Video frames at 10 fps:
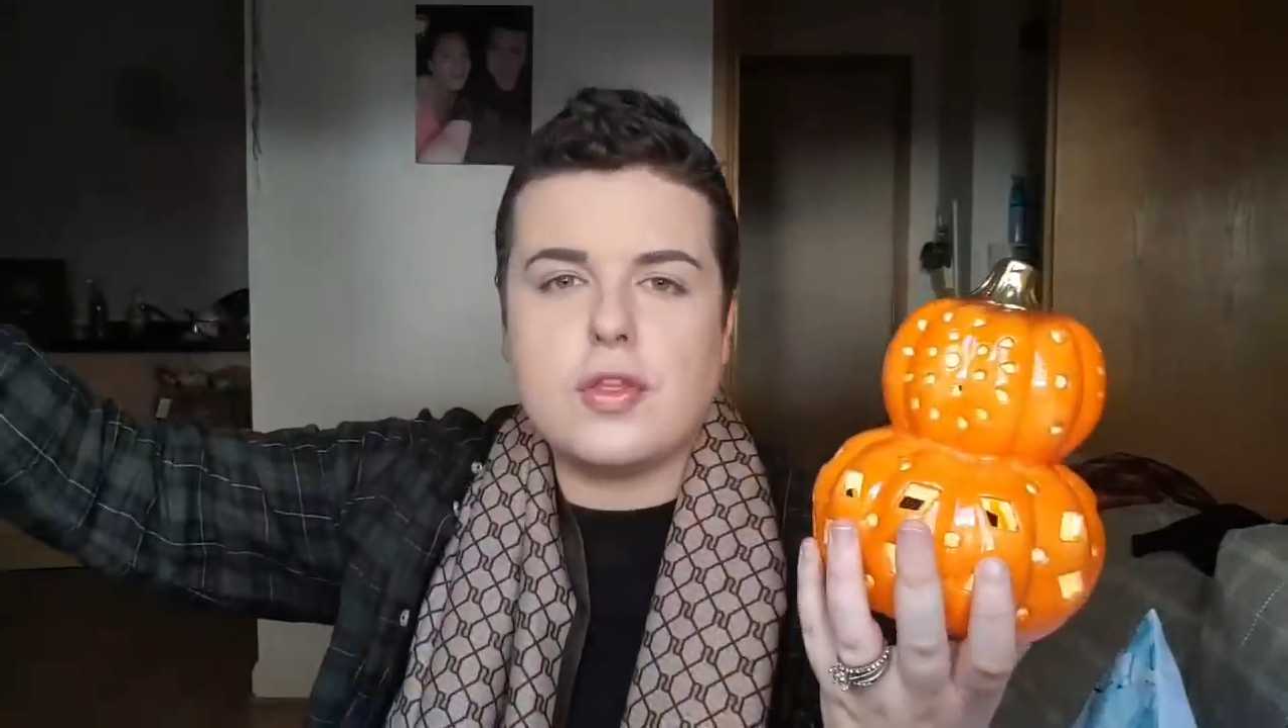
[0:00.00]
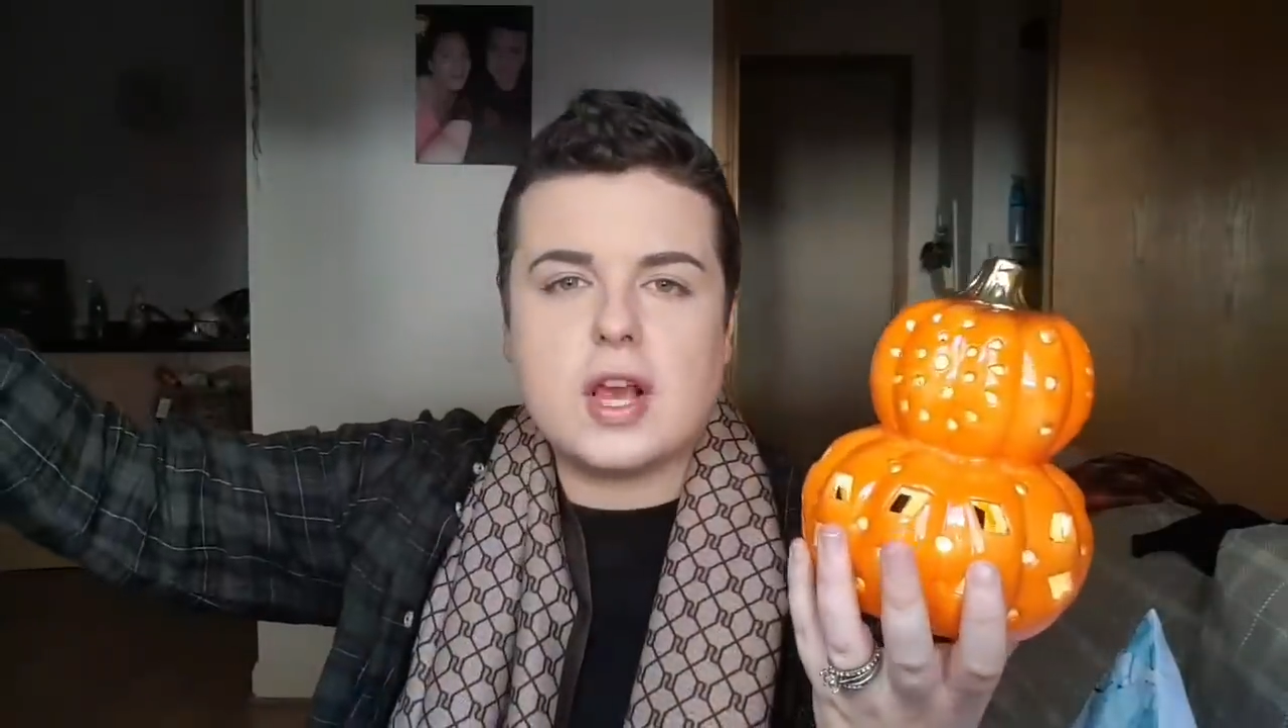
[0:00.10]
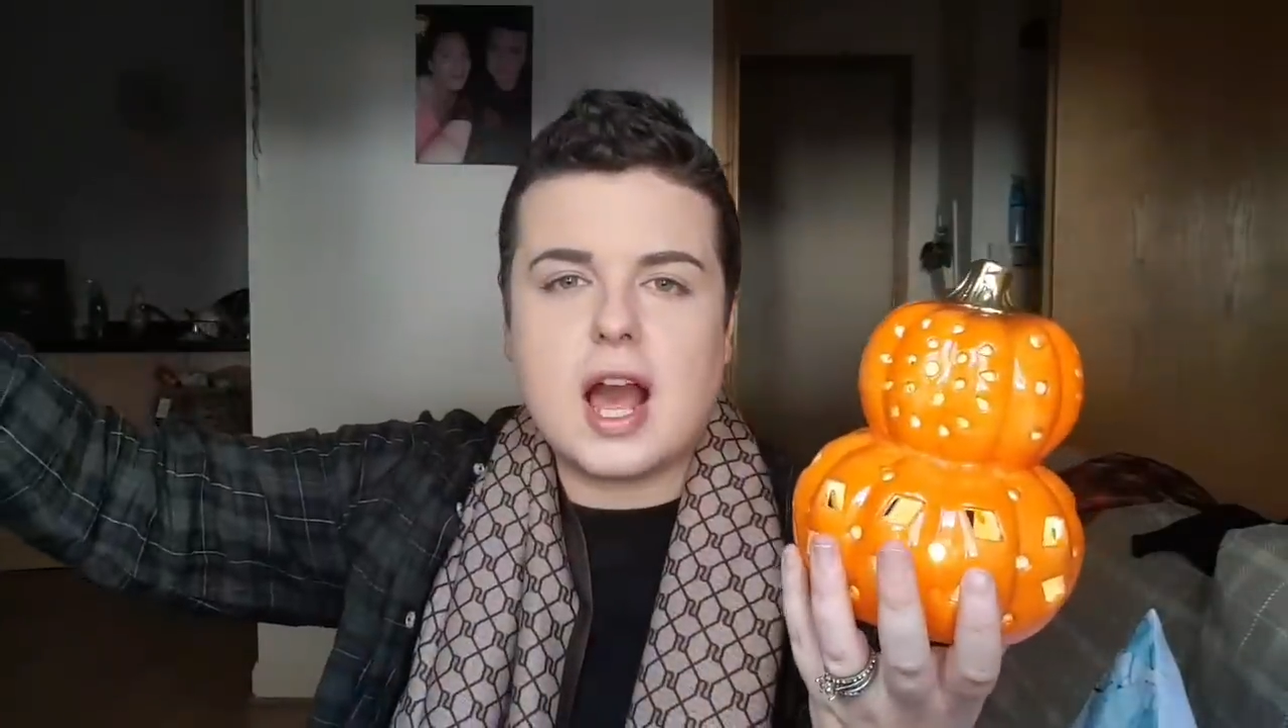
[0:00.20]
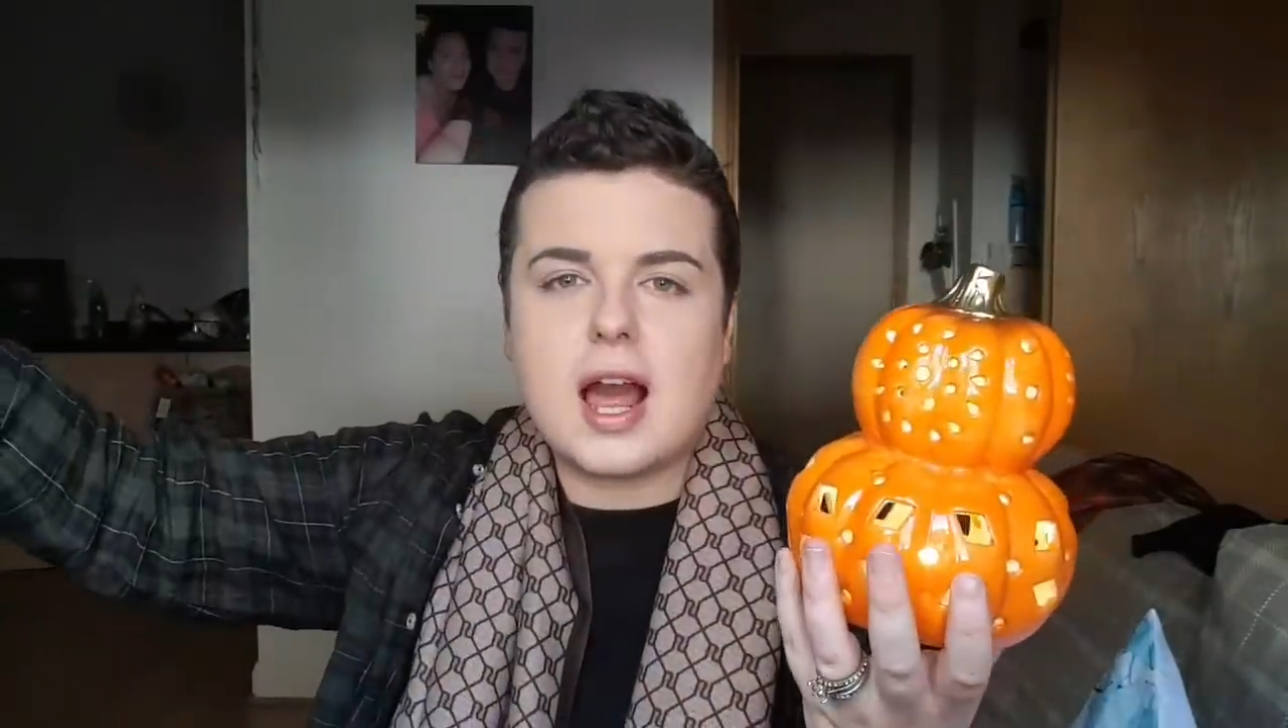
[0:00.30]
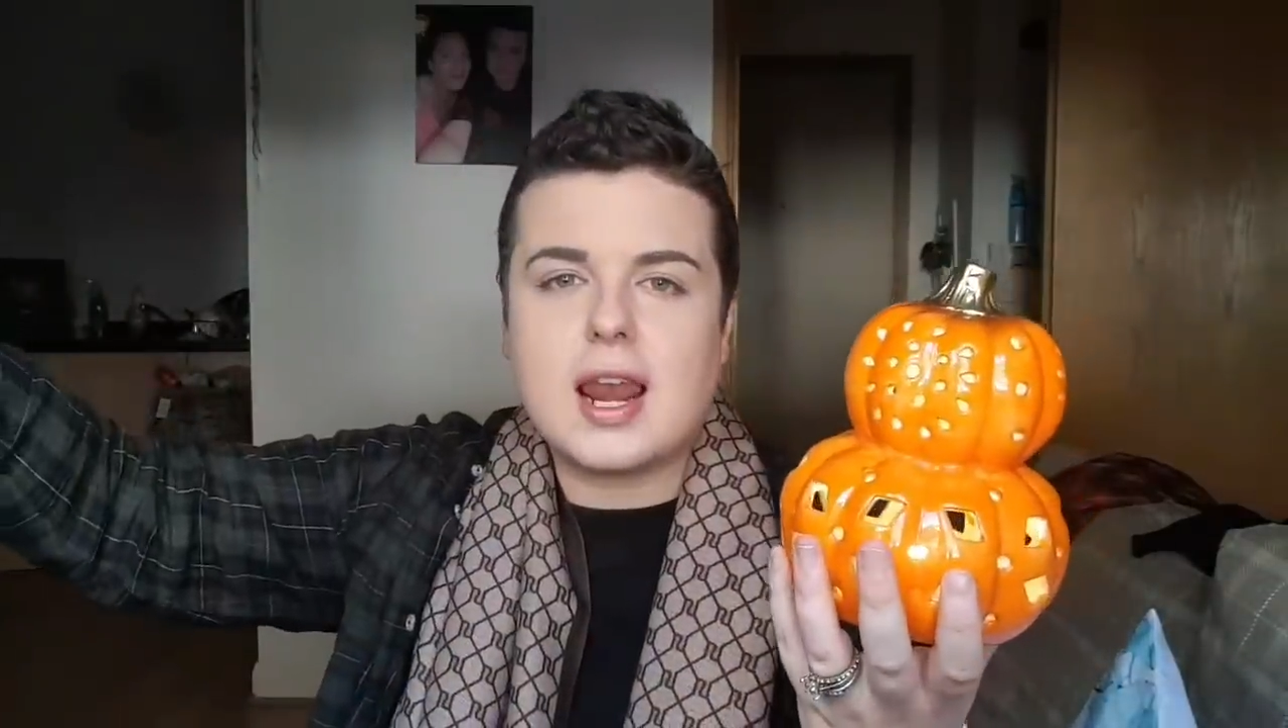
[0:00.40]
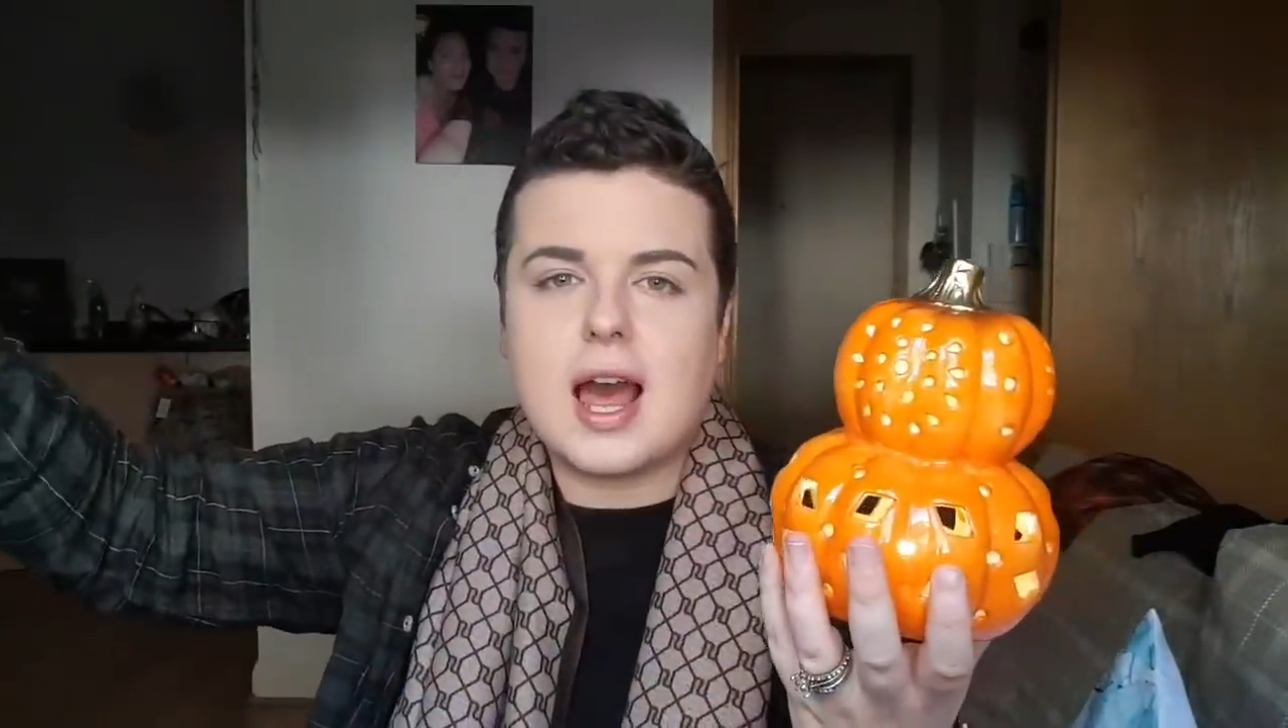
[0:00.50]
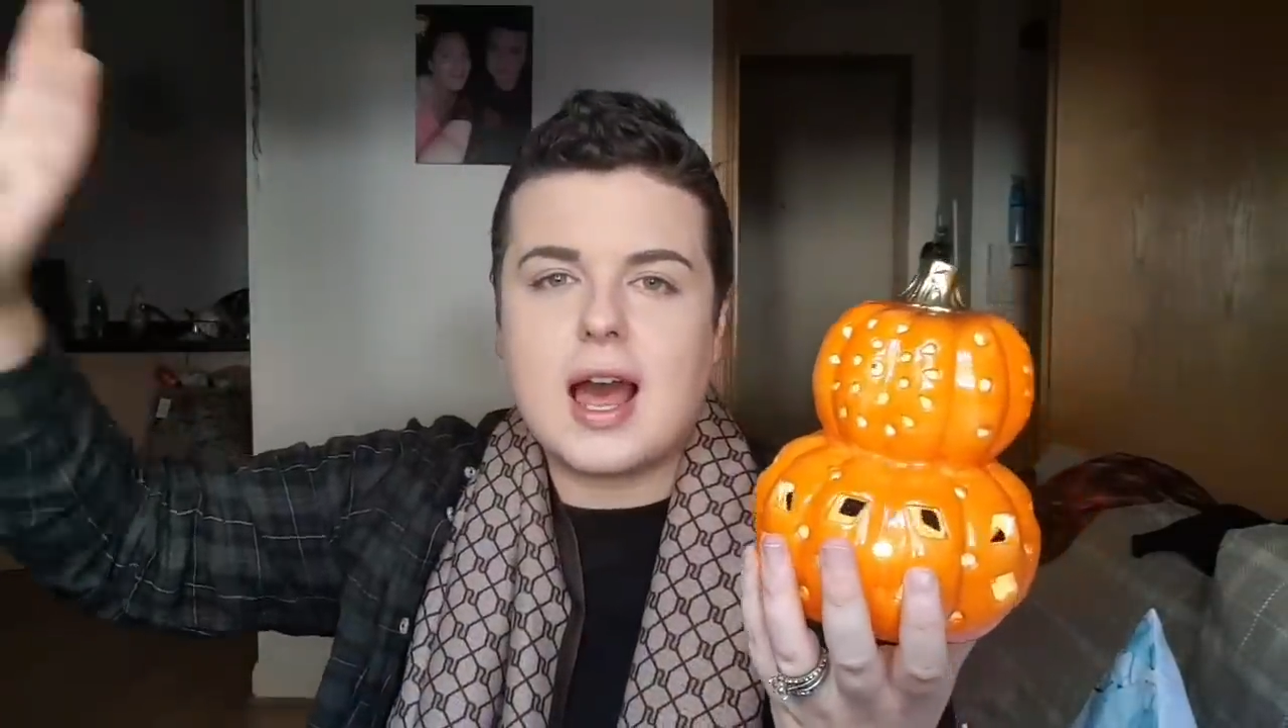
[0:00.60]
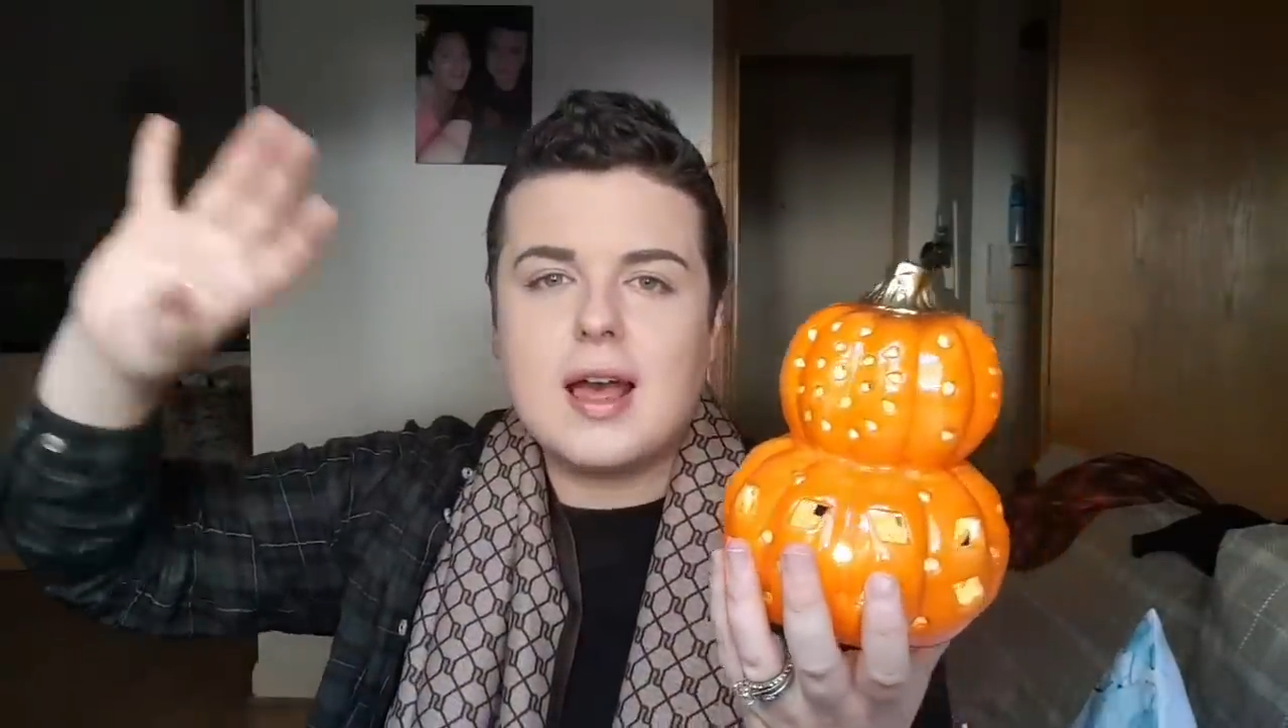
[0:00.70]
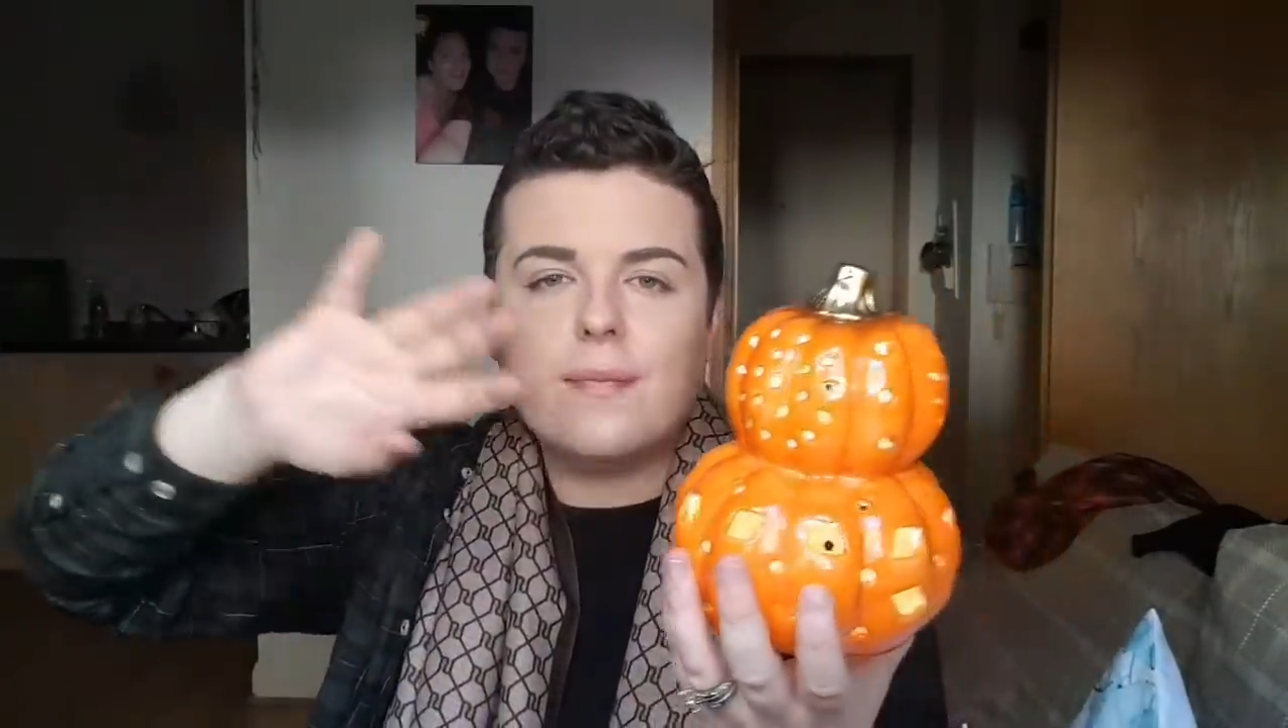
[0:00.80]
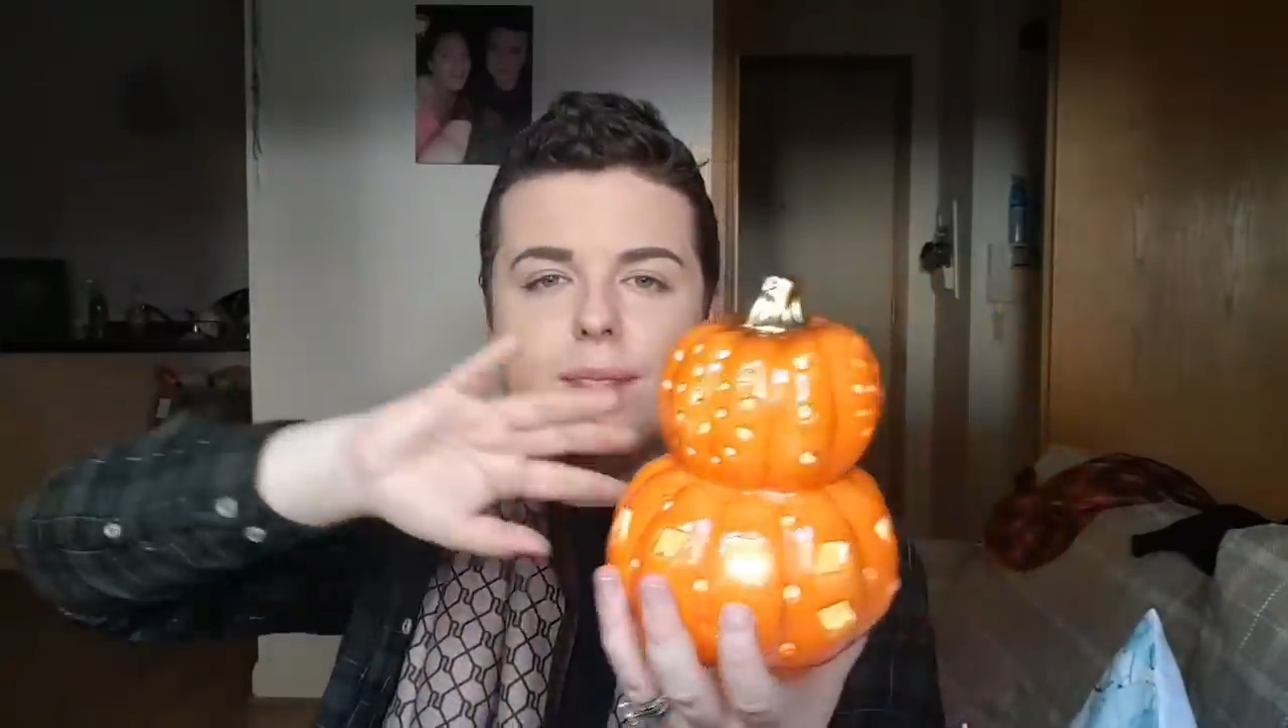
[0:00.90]
the
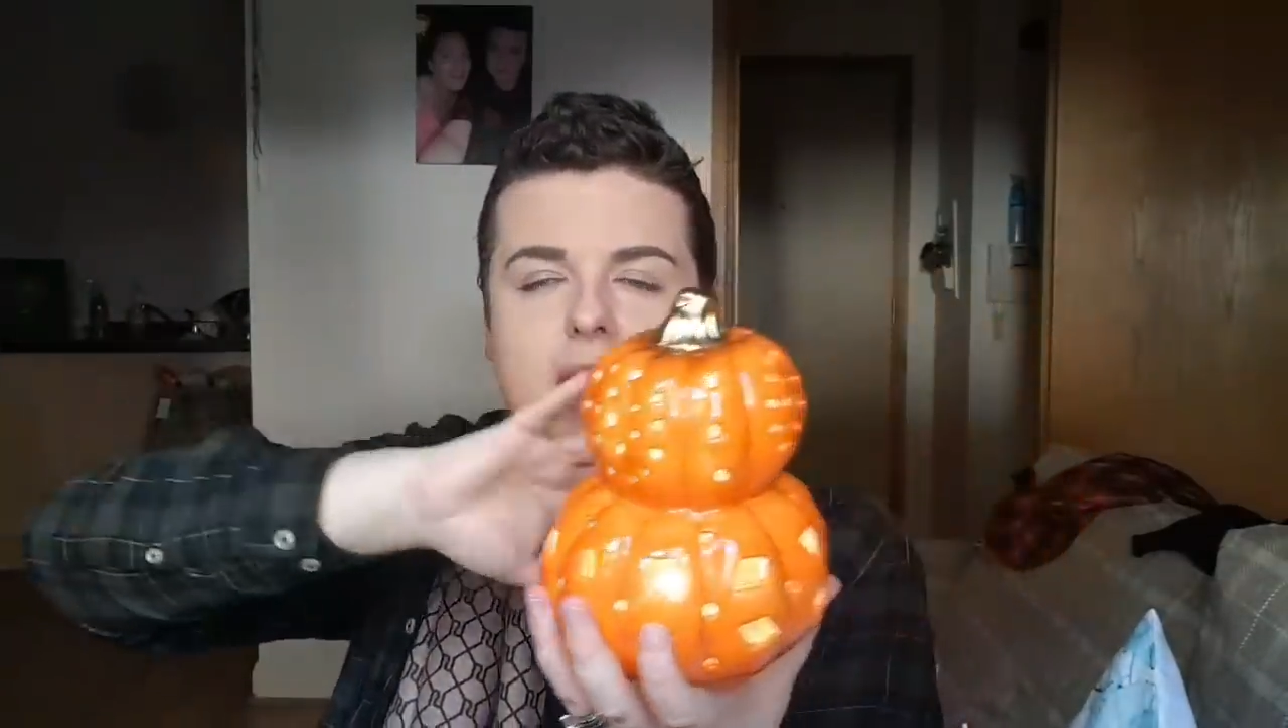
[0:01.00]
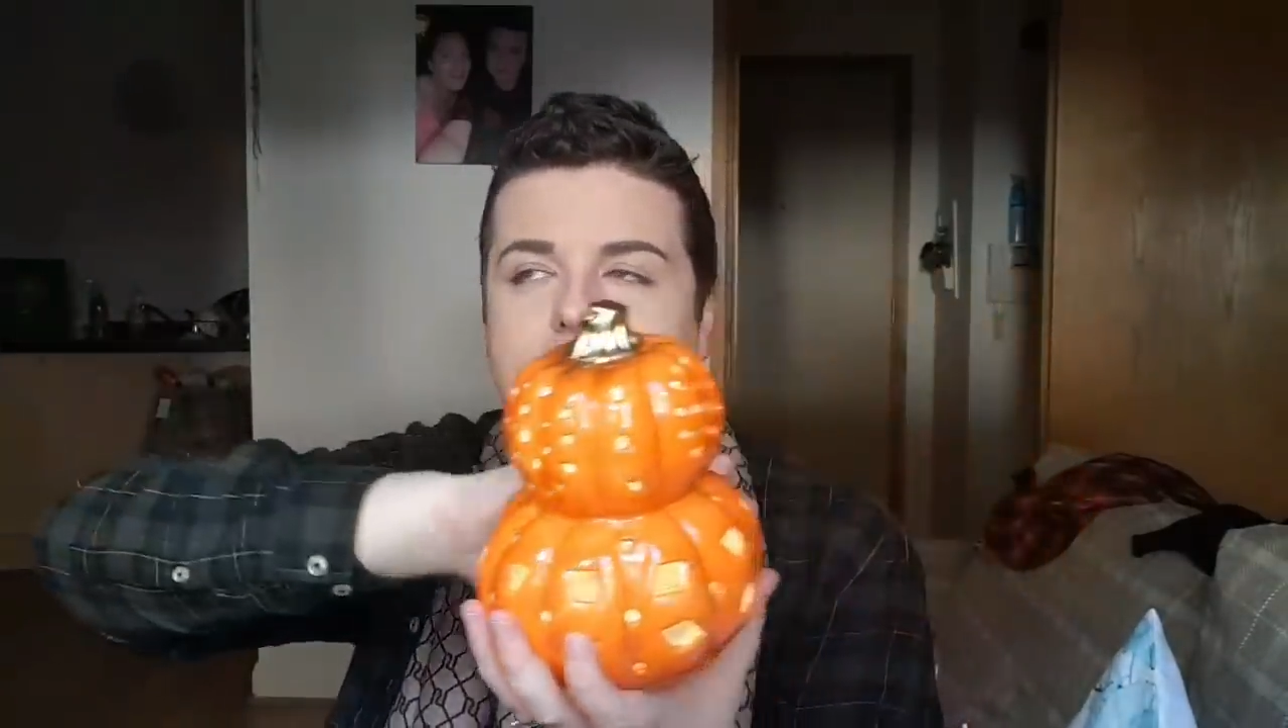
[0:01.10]
colour